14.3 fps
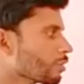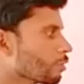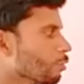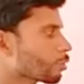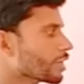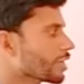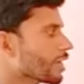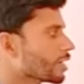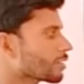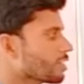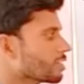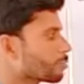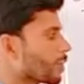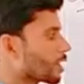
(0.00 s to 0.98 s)
Looking
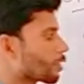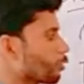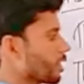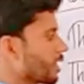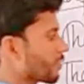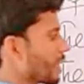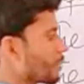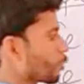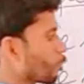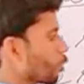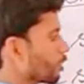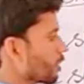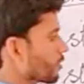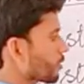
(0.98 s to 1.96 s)
at this part, we have come to
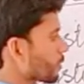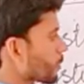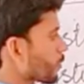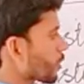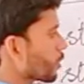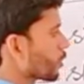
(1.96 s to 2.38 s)
know this.